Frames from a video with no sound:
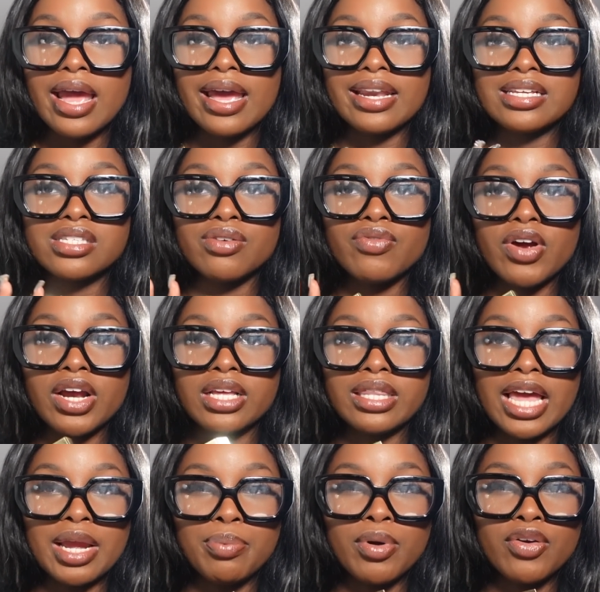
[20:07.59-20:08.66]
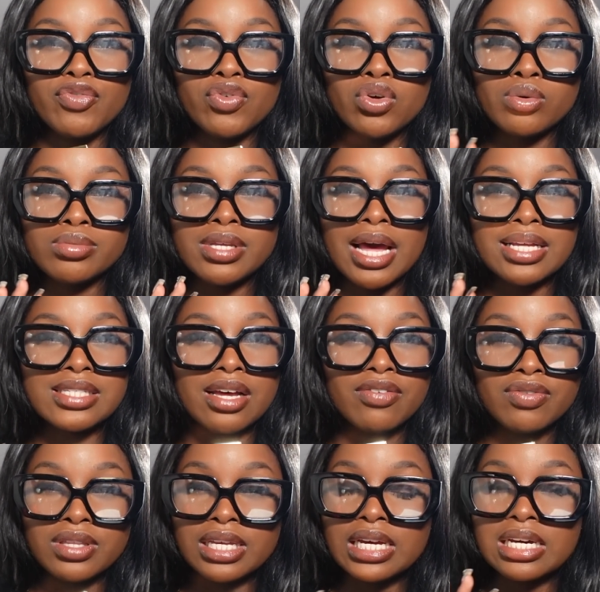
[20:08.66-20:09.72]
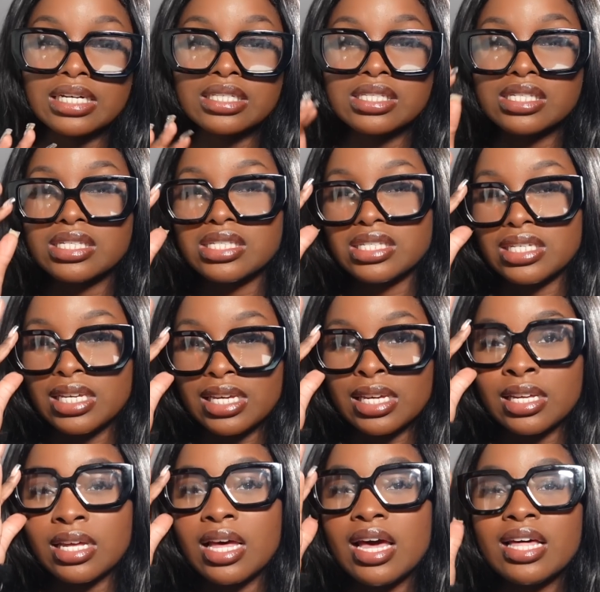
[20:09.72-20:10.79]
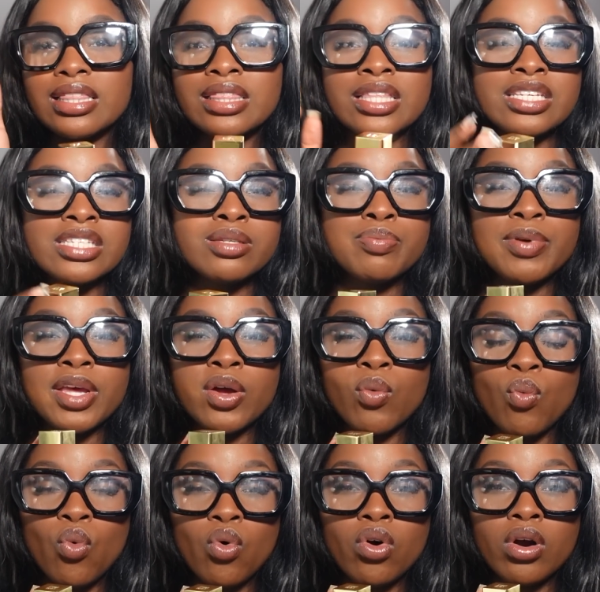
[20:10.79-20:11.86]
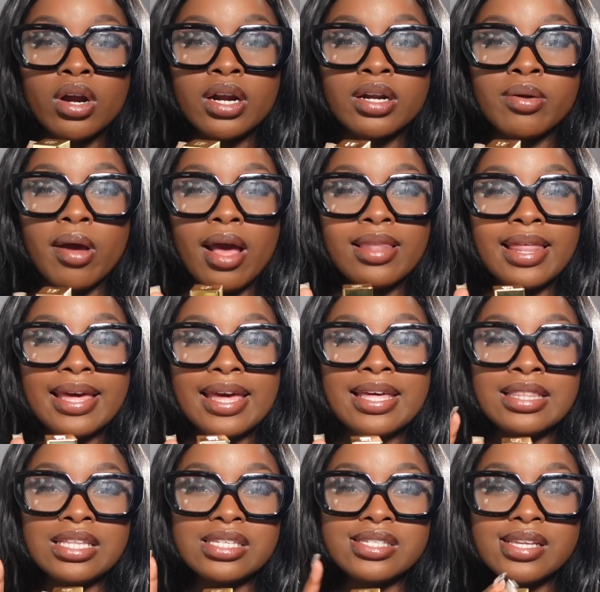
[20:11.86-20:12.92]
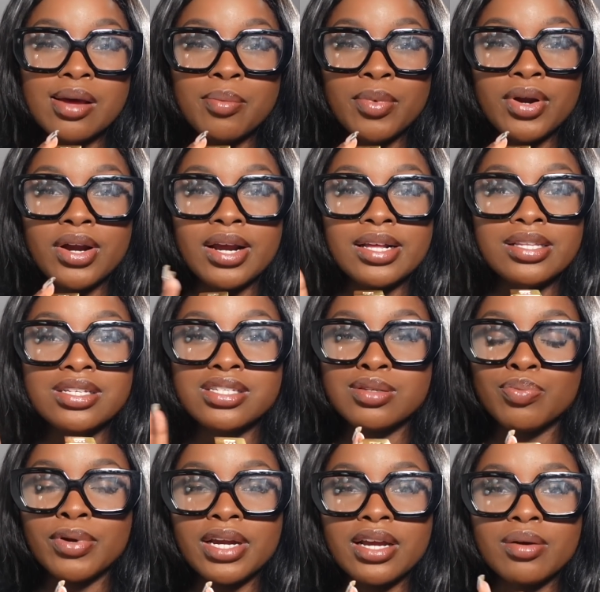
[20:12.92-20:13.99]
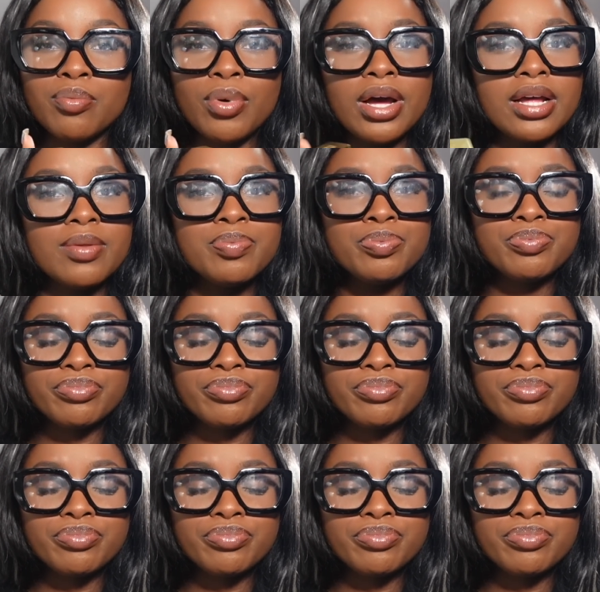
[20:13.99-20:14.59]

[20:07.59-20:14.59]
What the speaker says: It is a very light perfume, so I definitely could see this being worn like in the summer, in the spring, but